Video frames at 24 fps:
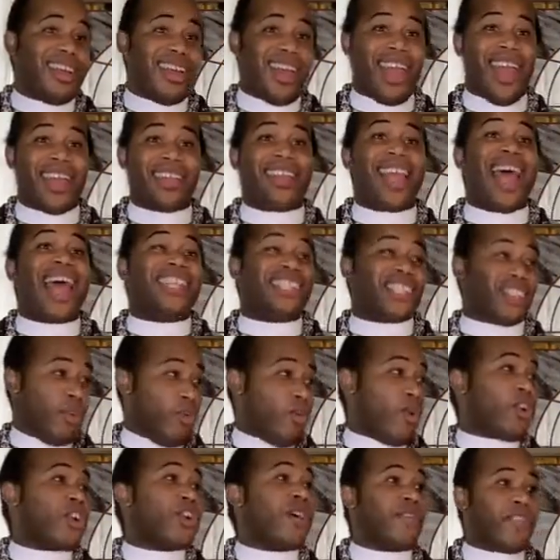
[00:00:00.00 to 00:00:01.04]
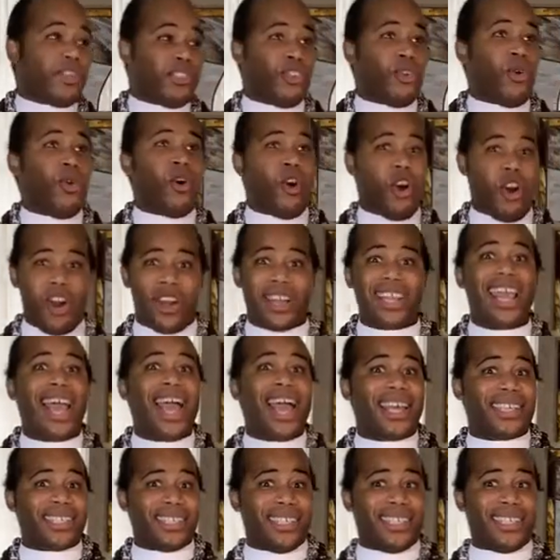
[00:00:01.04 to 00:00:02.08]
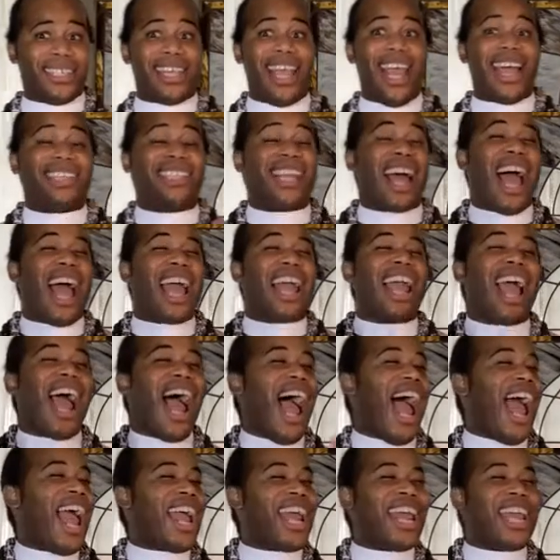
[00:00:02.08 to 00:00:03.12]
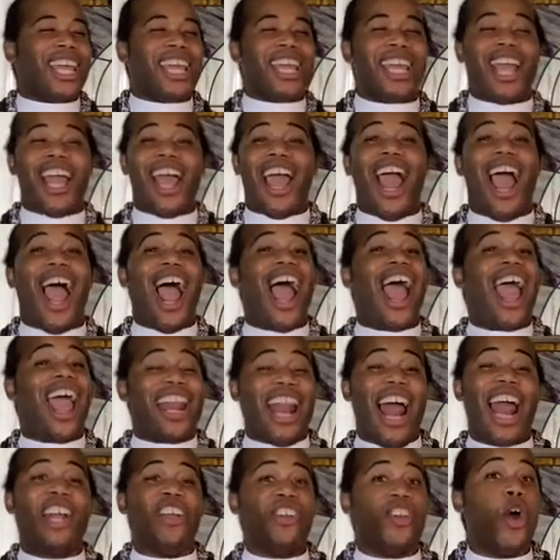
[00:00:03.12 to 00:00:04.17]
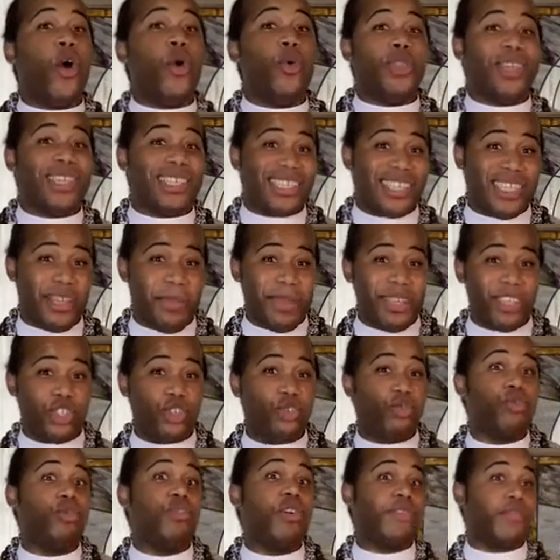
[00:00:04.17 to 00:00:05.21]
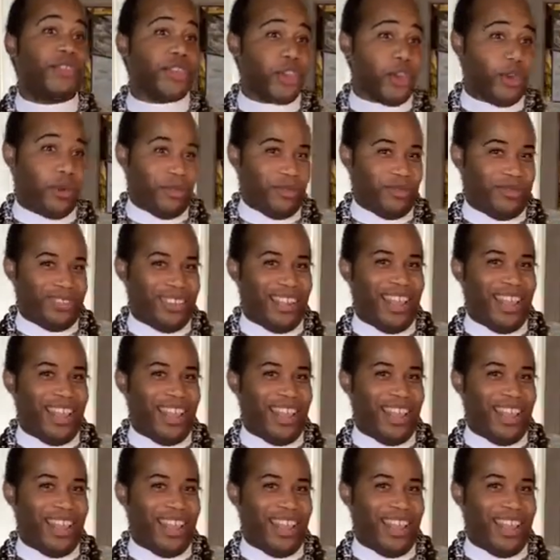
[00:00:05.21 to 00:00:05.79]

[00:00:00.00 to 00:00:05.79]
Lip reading: And that's the work of a door. Yes, I know this to be true of you.